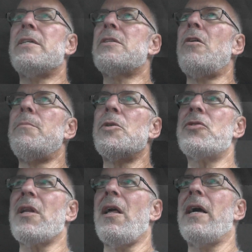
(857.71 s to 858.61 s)
It's
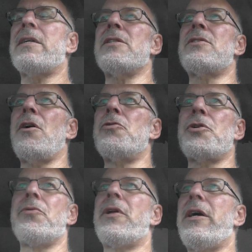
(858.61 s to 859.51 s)
almost like a
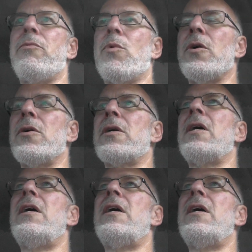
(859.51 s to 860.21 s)
social network